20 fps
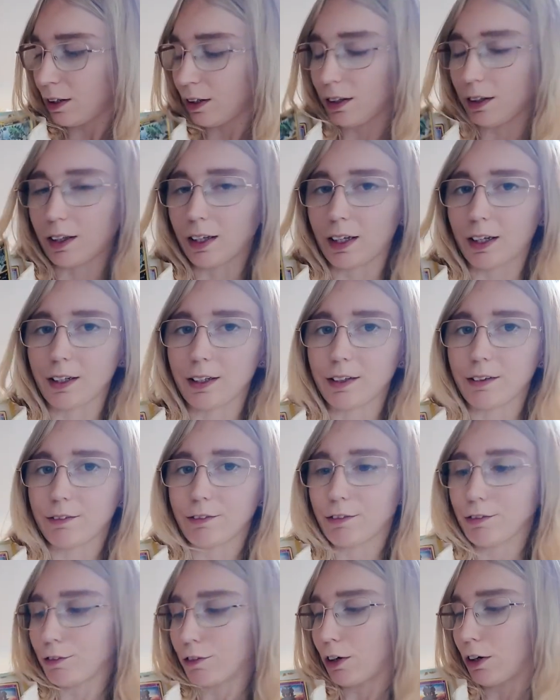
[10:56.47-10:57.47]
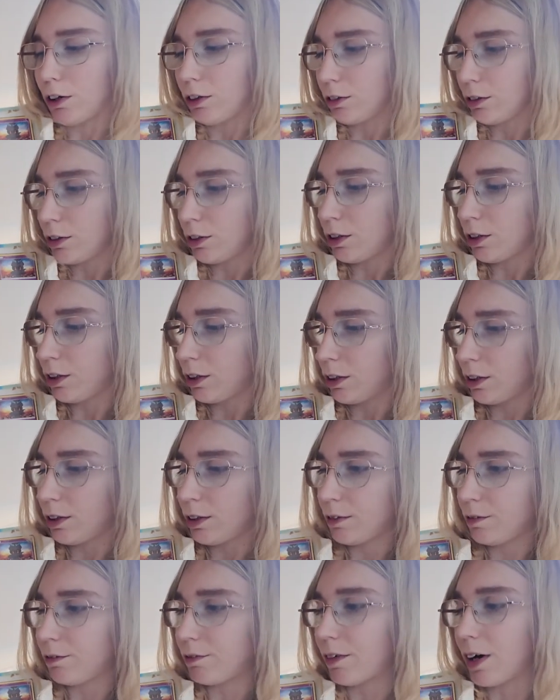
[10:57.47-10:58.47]
And then we've got
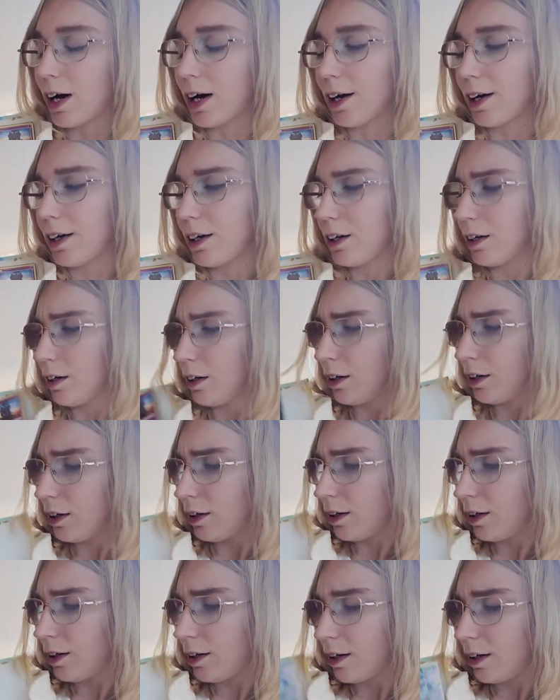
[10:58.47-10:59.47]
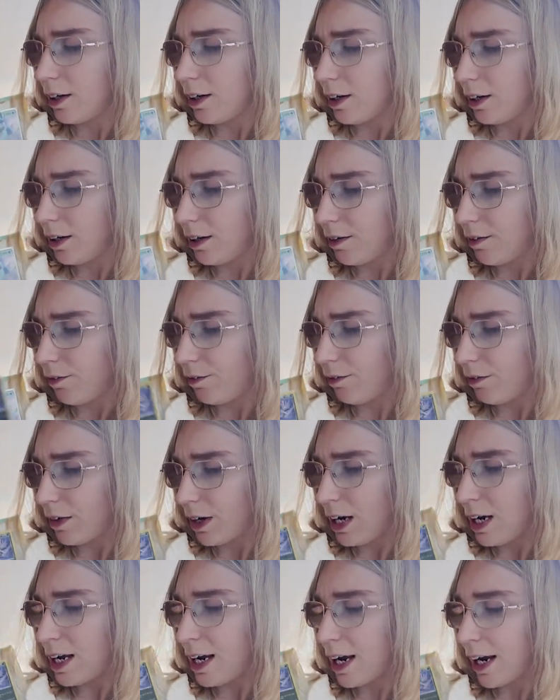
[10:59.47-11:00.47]
my
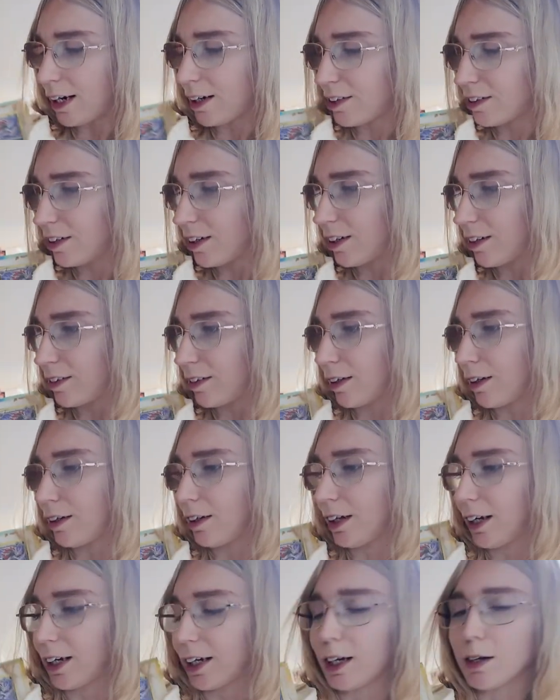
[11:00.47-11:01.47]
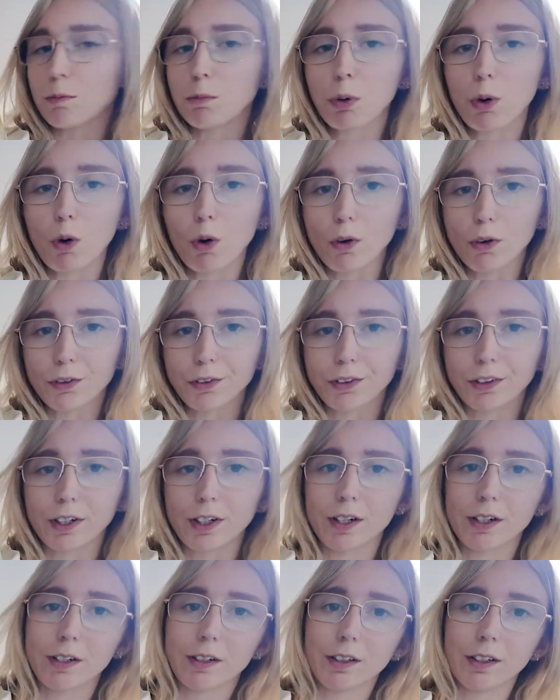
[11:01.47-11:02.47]
EXs and like important
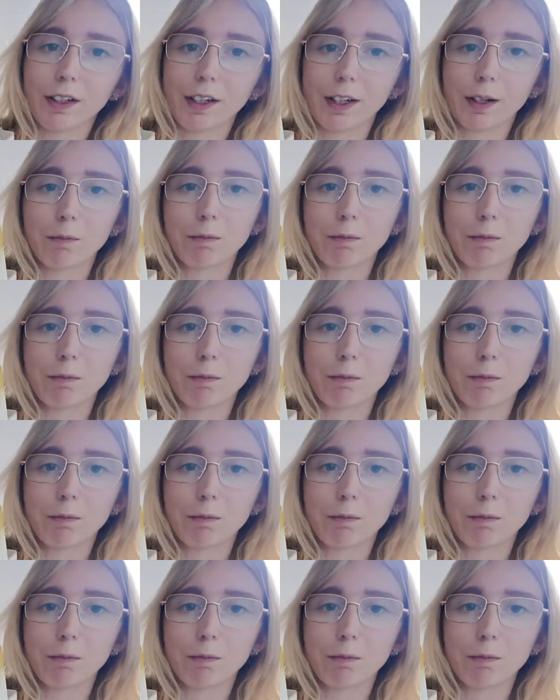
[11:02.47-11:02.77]
like